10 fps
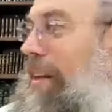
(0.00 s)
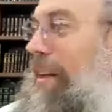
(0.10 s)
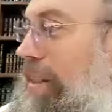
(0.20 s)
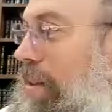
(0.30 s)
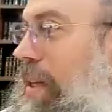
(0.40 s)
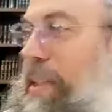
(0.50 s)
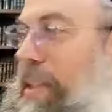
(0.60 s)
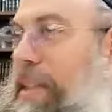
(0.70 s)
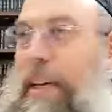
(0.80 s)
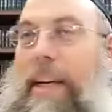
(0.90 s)
So let's
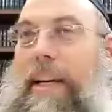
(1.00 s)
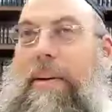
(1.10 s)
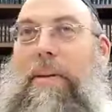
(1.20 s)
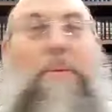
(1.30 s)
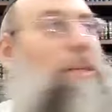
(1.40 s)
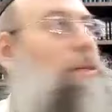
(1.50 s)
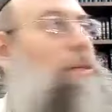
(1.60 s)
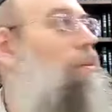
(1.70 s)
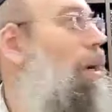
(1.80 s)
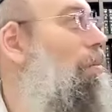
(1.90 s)
say the reason
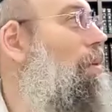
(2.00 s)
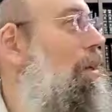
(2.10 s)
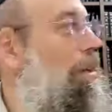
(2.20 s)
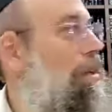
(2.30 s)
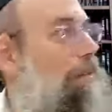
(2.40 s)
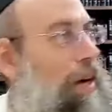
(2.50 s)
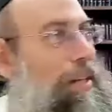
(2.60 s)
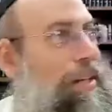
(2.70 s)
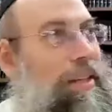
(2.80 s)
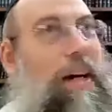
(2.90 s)
why we divide
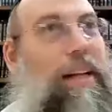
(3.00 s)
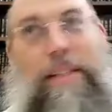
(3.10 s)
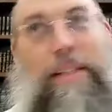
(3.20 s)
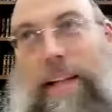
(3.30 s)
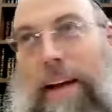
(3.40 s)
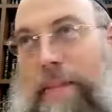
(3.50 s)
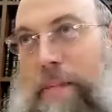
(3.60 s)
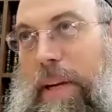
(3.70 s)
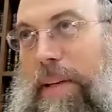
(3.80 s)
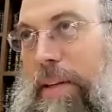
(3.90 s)
the talis and they have to
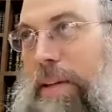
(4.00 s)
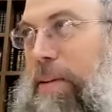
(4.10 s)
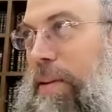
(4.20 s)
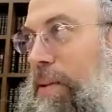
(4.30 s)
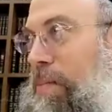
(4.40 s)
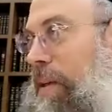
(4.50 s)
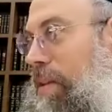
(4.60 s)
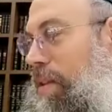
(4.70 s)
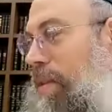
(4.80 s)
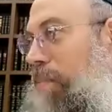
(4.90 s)
make an oath is
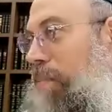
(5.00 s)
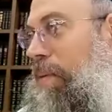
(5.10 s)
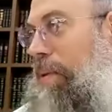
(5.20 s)
because they're both